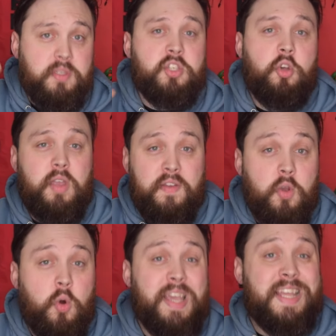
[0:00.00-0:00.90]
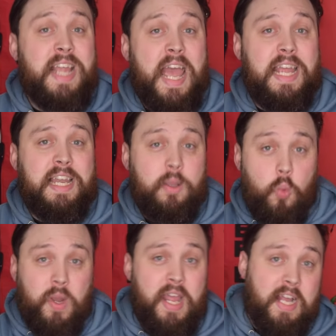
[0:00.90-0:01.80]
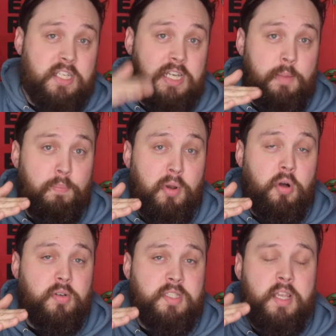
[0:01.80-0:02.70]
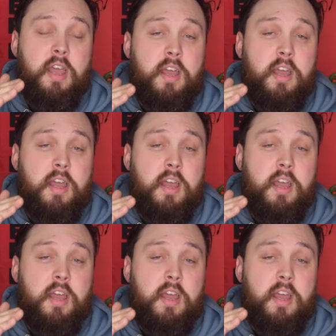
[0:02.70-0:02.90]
So if you're inhaling when it actually blocks,